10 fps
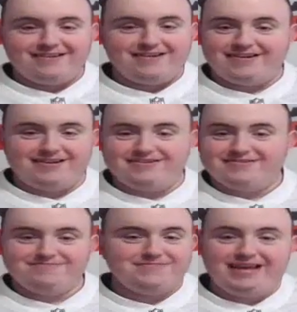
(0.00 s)
Oh,
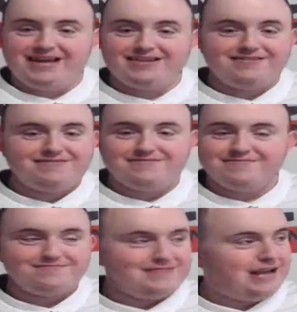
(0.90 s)
man.
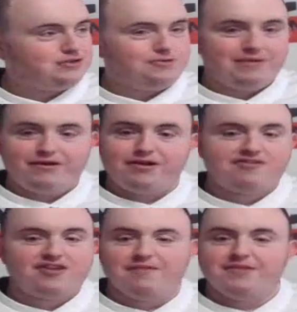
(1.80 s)
Andrew Berry, you're
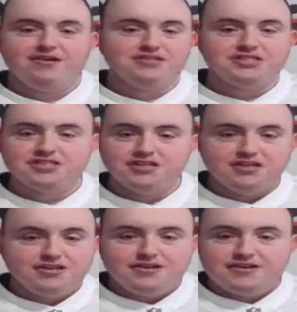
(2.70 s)
something else.
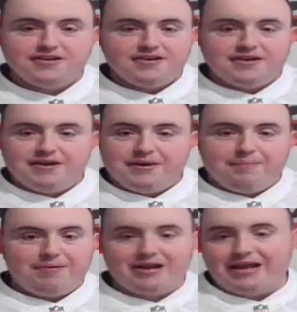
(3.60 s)

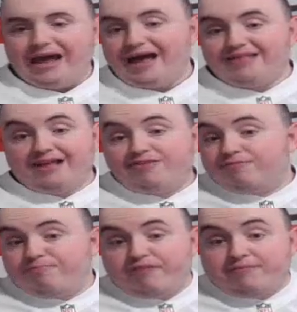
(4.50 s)
But yeah, that's
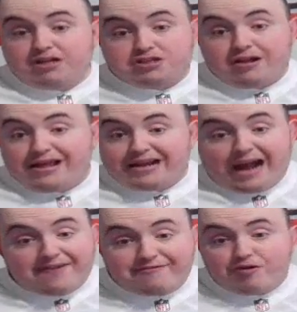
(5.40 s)
pretty much all I
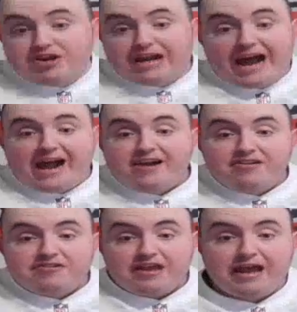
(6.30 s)
got for you
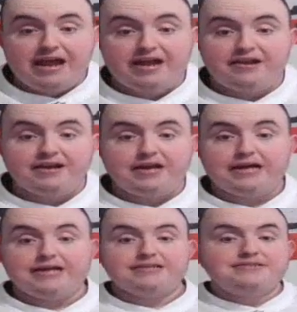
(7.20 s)
guys, and
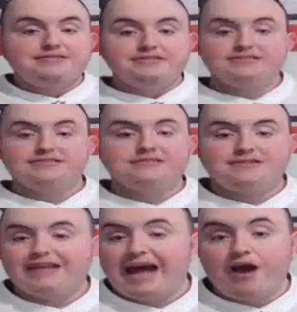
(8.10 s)

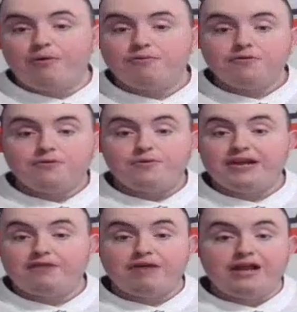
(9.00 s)
now we
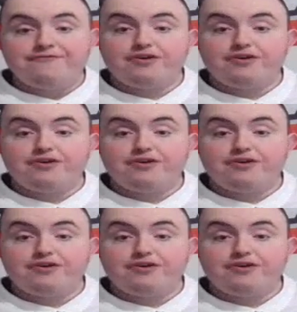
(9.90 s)
get ready for